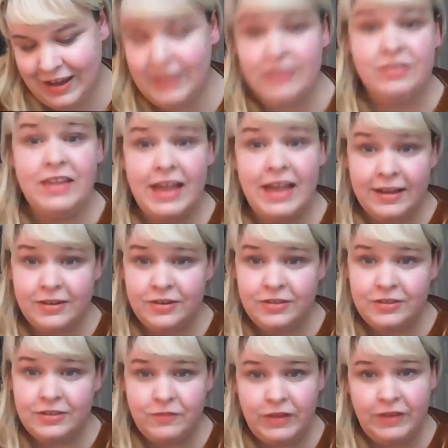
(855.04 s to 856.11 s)
And the
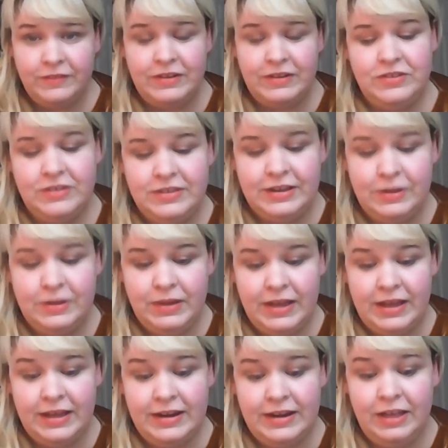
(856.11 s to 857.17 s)
actors involved, I should say, we
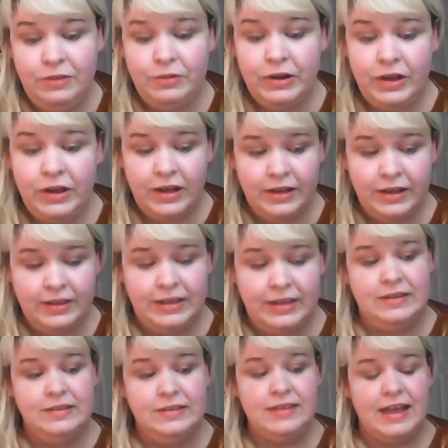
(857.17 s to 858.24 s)
had Elroy
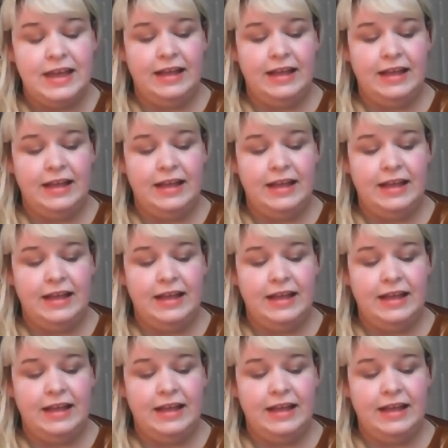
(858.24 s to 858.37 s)
Hawkins,